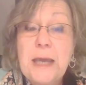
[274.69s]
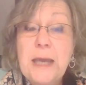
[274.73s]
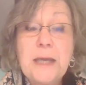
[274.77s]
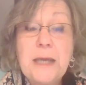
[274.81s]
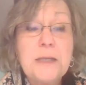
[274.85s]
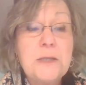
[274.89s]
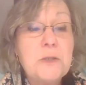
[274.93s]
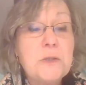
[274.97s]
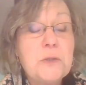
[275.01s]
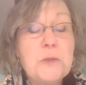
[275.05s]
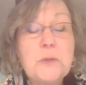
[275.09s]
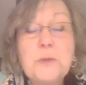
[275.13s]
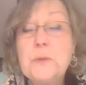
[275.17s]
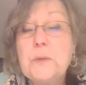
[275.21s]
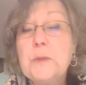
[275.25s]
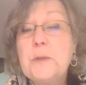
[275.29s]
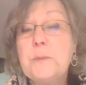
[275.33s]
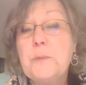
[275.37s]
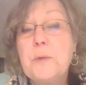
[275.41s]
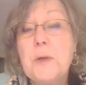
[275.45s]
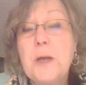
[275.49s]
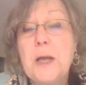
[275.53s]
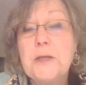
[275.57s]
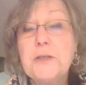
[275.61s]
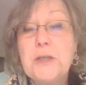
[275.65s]
and to the
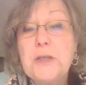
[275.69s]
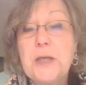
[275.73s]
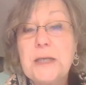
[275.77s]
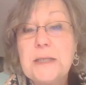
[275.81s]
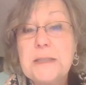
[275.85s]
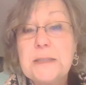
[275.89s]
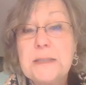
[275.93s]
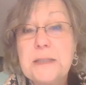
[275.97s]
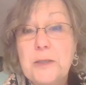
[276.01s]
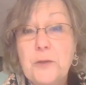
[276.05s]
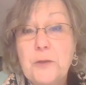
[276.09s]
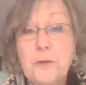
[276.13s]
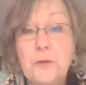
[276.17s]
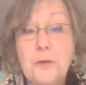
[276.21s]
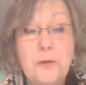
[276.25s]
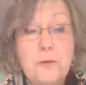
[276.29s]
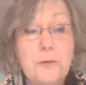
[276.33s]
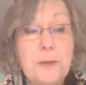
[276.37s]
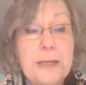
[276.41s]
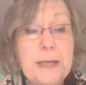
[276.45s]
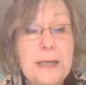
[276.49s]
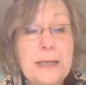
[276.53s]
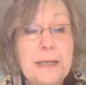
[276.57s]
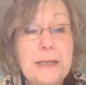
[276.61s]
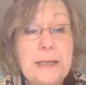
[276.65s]
projects that you're
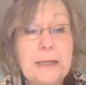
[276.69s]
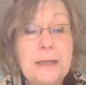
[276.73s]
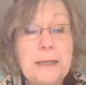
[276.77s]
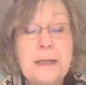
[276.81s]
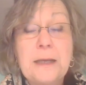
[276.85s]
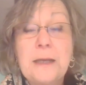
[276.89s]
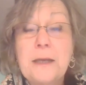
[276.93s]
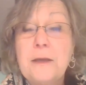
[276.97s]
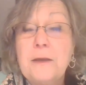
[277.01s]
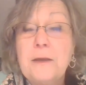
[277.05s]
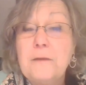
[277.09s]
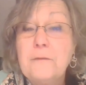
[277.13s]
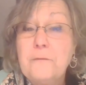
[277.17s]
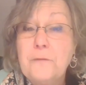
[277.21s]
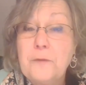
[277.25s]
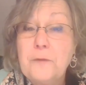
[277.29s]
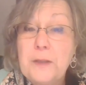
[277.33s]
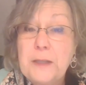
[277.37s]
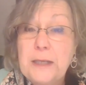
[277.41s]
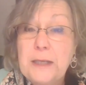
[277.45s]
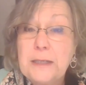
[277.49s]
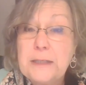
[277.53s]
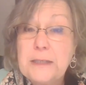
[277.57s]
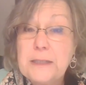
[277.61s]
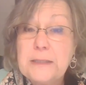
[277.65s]
creating for
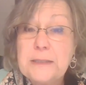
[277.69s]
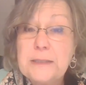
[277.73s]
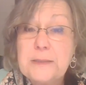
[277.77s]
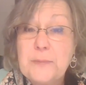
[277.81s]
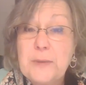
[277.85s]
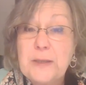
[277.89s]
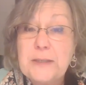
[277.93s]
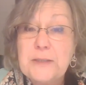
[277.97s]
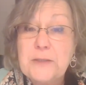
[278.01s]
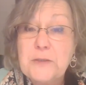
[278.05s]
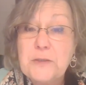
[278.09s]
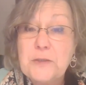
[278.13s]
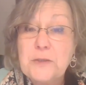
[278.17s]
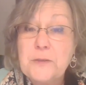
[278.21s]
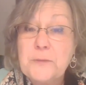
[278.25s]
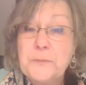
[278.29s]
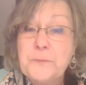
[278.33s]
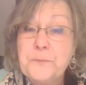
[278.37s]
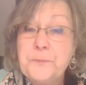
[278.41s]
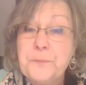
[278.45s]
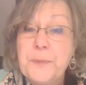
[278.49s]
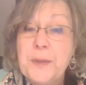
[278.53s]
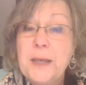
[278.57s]
the end of the semester.